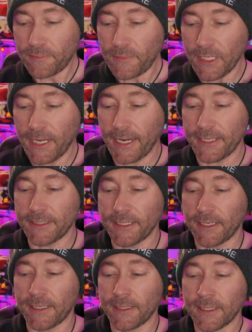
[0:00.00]
And
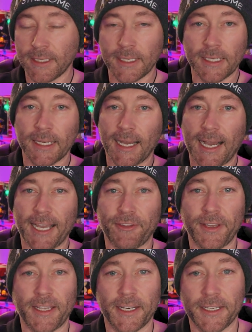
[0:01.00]
I
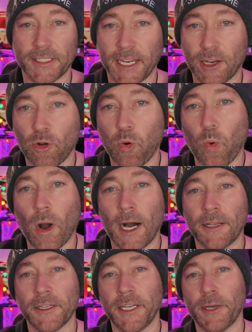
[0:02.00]
think it is a
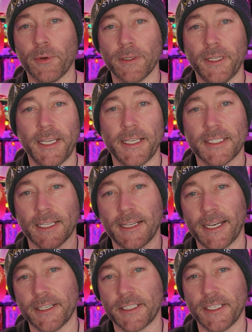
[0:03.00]
quality release. I
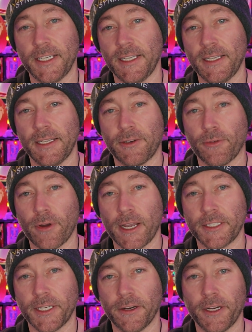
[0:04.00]
like to see
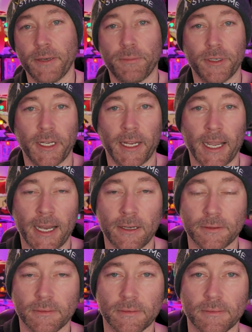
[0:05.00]
Criterion putting
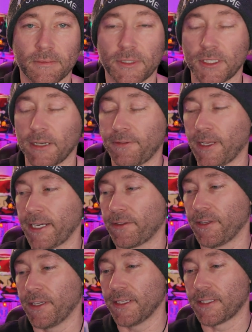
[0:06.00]
out stuff like
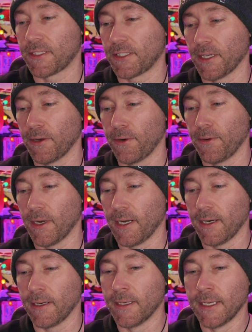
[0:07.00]
this.
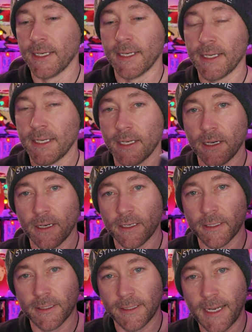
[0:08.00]
So
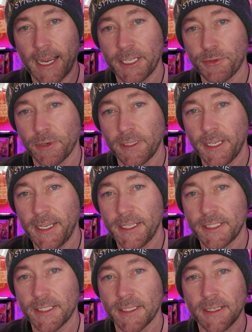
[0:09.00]
nice
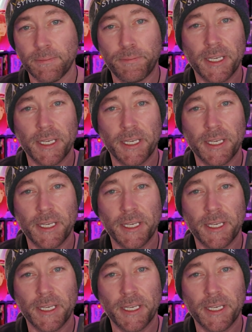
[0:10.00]
release.